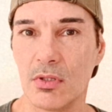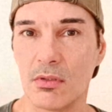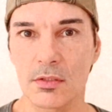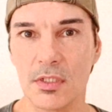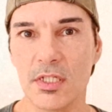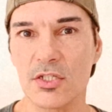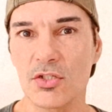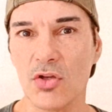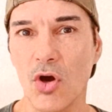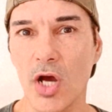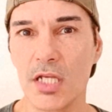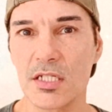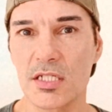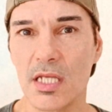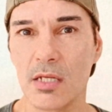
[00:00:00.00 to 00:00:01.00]
So this
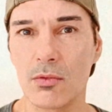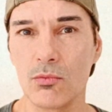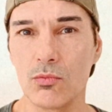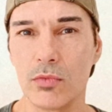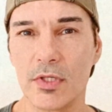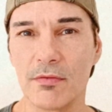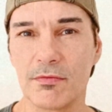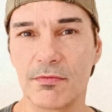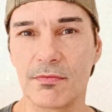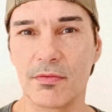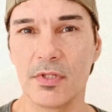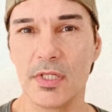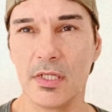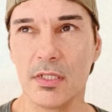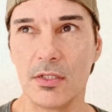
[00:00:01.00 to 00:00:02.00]
ties in with
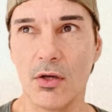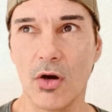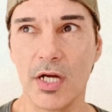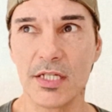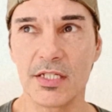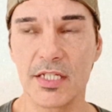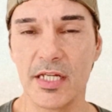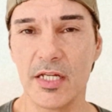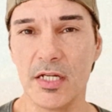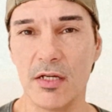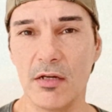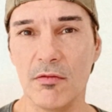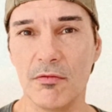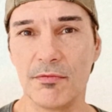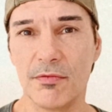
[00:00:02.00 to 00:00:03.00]
the idea
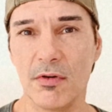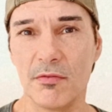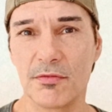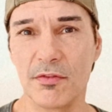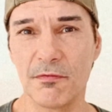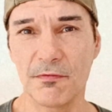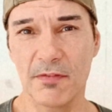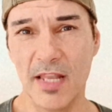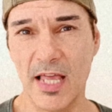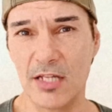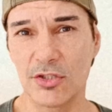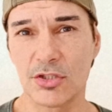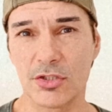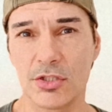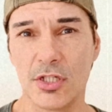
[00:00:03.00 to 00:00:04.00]
of, of the
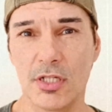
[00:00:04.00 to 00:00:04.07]
flesh,